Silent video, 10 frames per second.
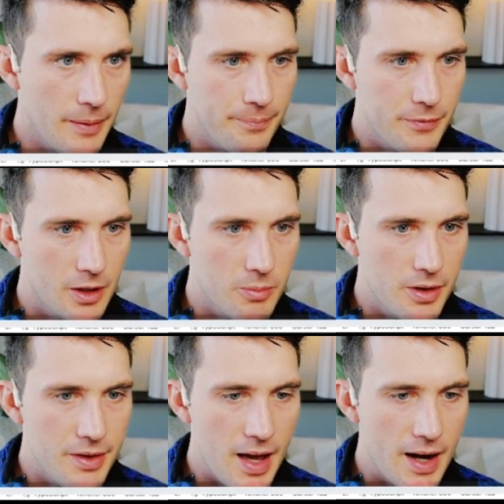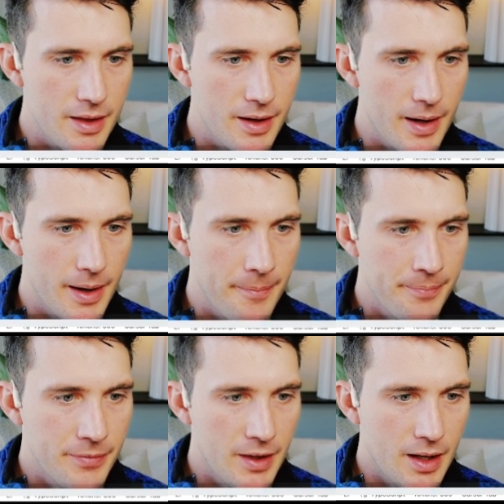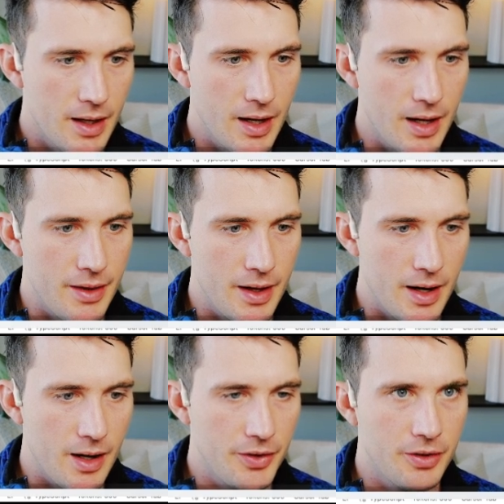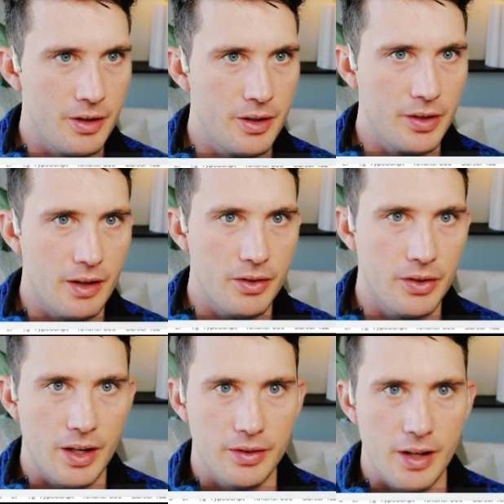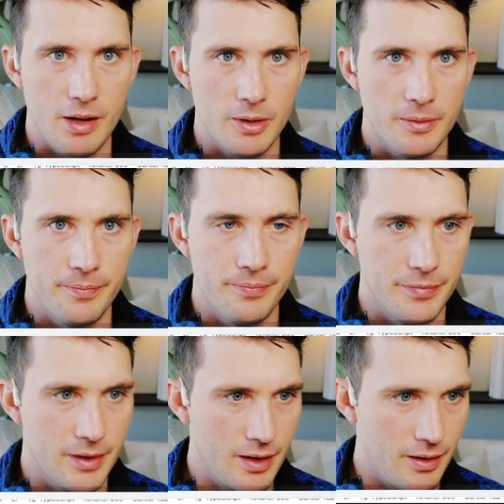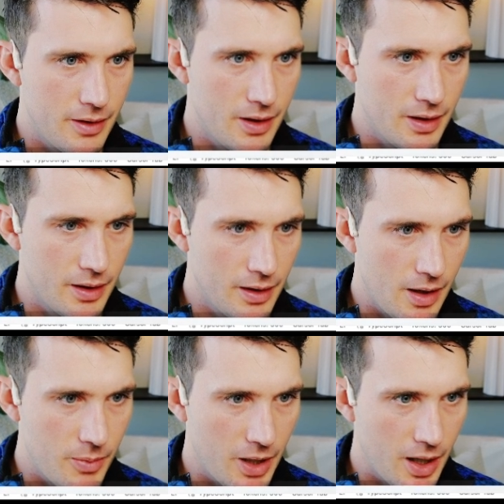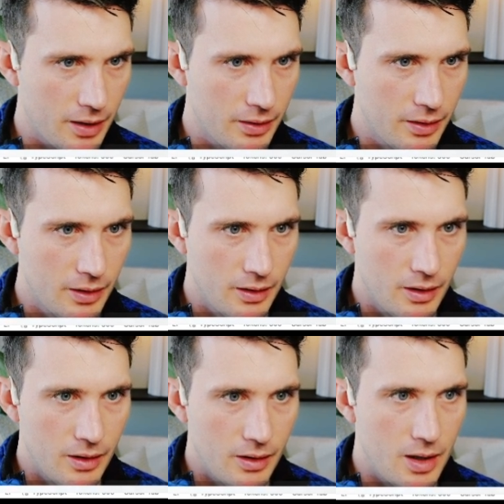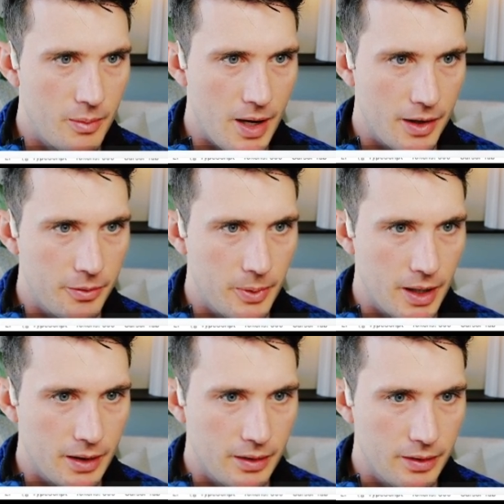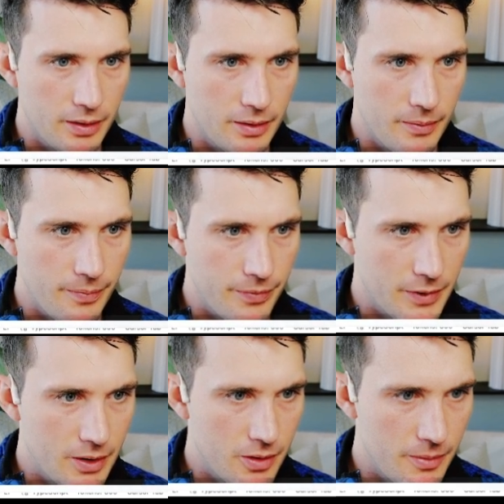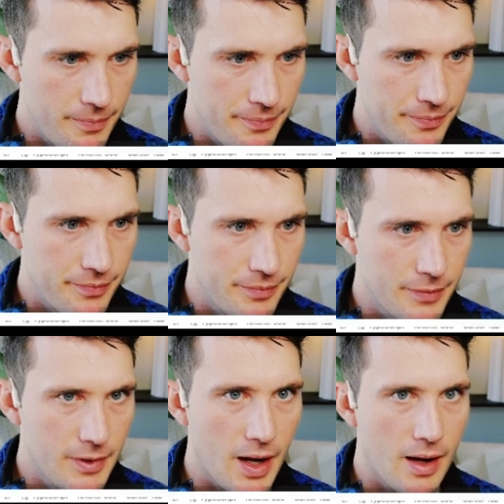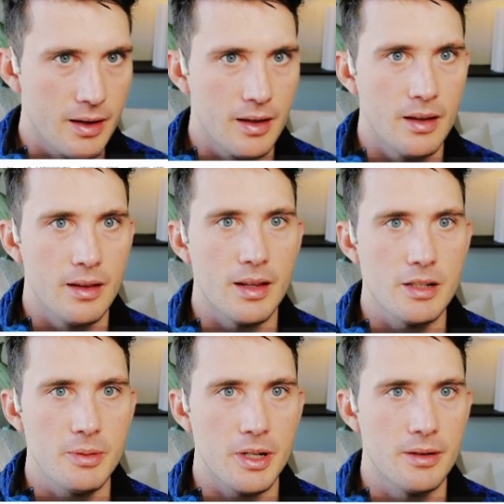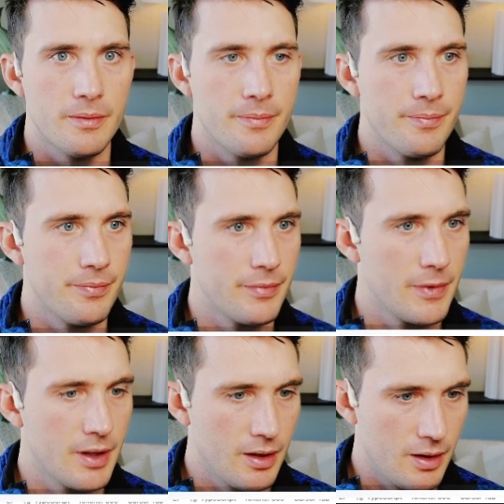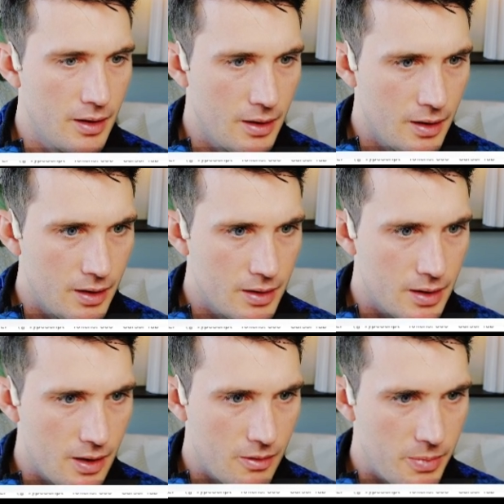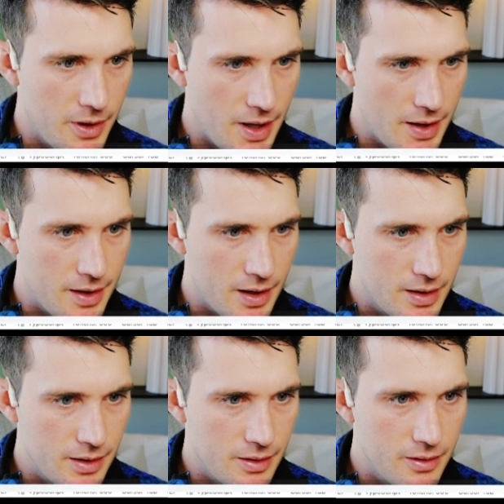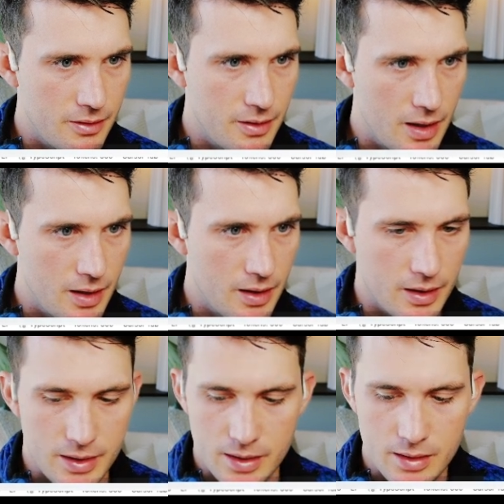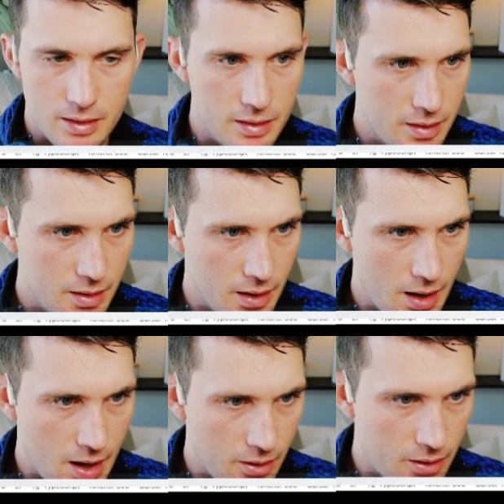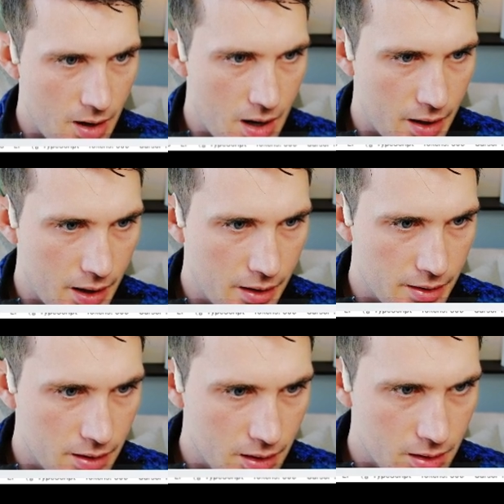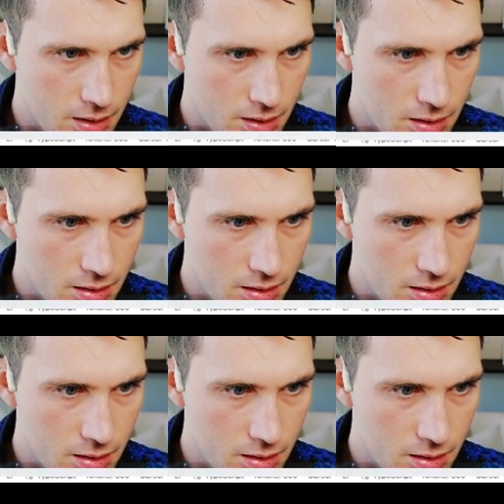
You can put that in there. And then I also noticed it gave us a nice table of the game mechanics. Aspect. Cool. Yeah. That should be good. So we'll put that there too. Let's see how Grok handles this.